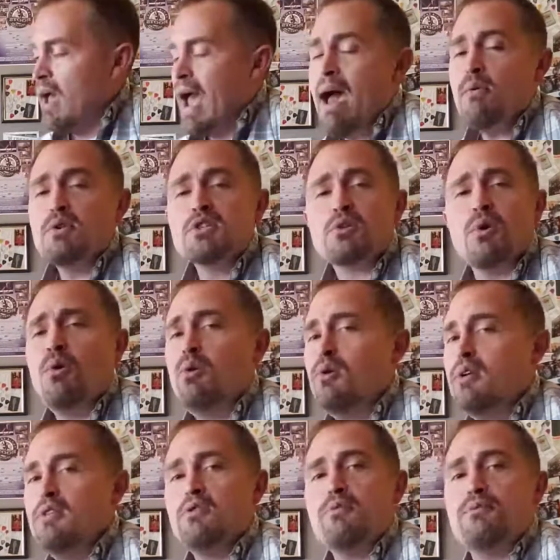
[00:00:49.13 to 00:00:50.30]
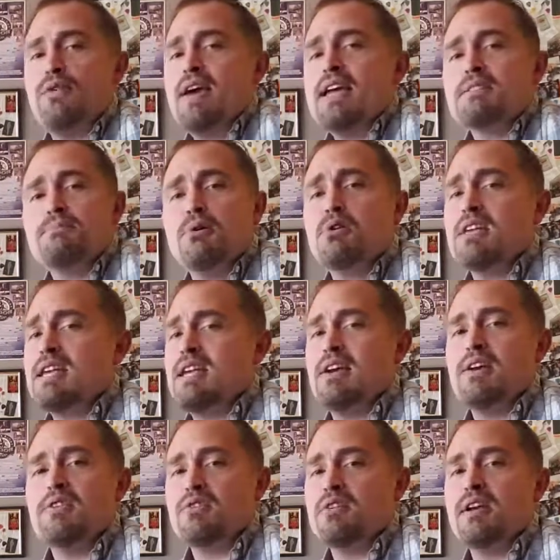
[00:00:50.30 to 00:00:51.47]
I was scrolling through Facebook the
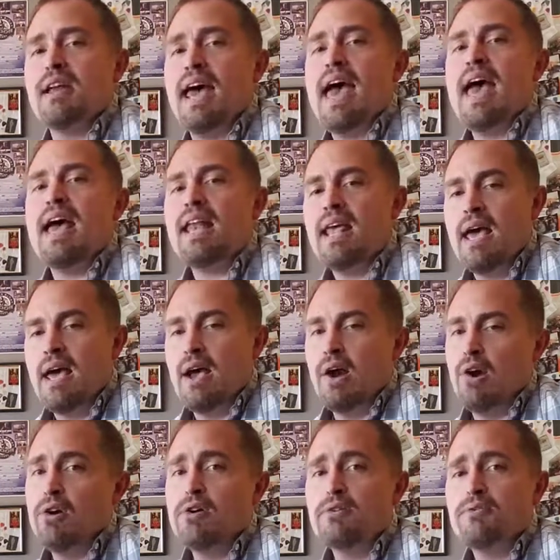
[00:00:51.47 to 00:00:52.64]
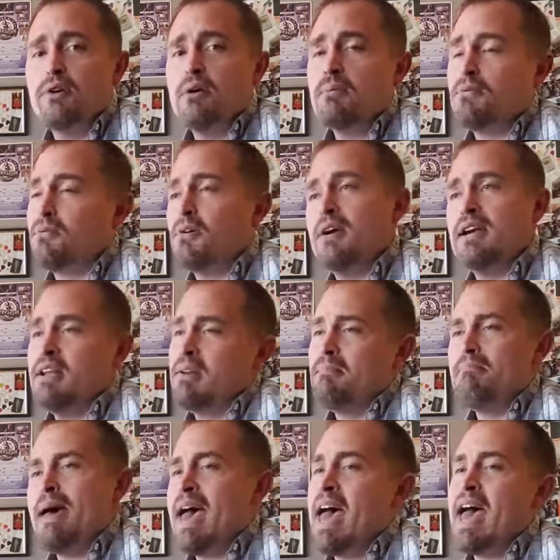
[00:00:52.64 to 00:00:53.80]
other night, heard from a friend of
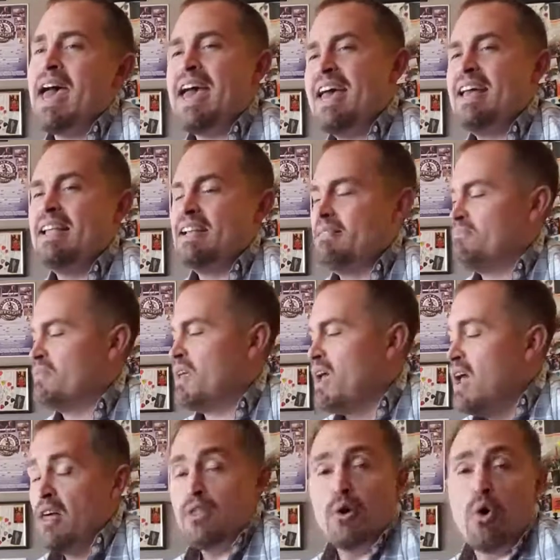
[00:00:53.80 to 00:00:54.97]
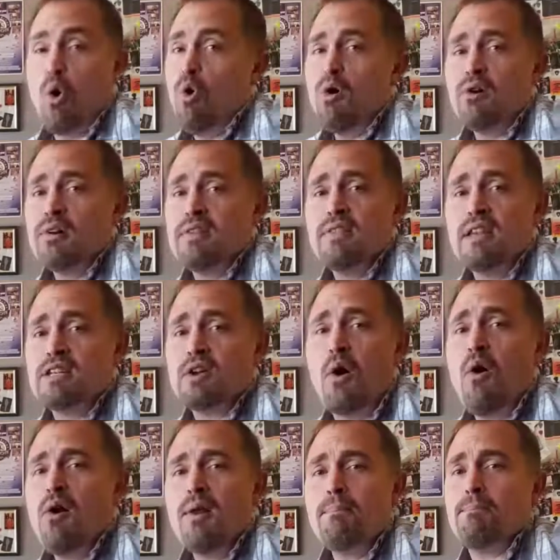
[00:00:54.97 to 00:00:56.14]
mine, they're hoarding the
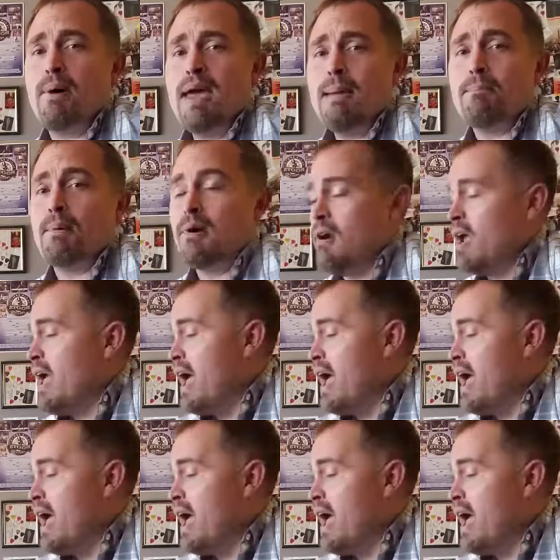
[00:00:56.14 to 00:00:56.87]
toilet paper.